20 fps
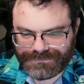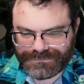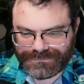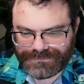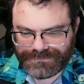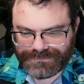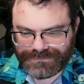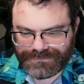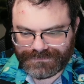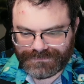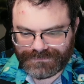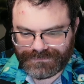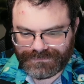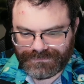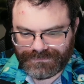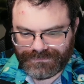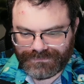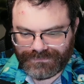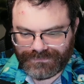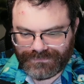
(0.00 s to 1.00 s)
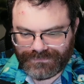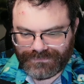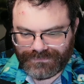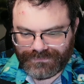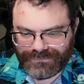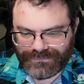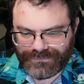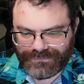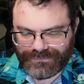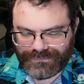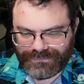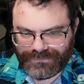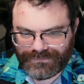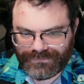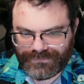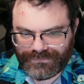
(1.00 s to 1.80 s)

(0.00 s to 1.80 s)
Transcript: (no one is talking)